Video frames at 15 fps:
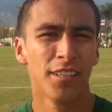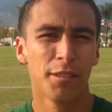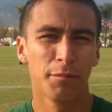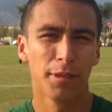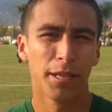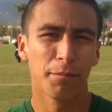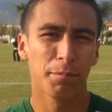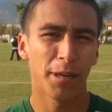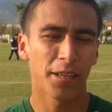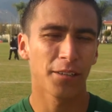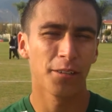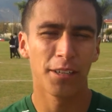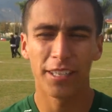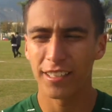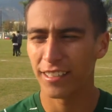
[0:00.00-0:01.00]
played
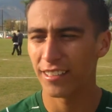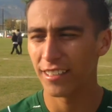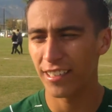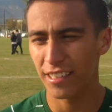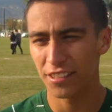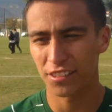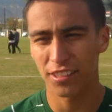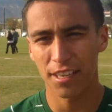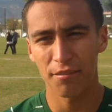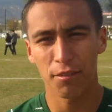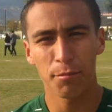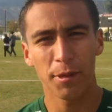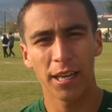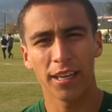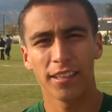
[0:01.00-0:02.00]
Paco in, and then I just came
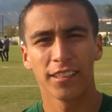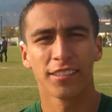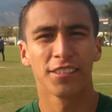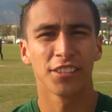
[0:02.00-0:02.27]
from behind and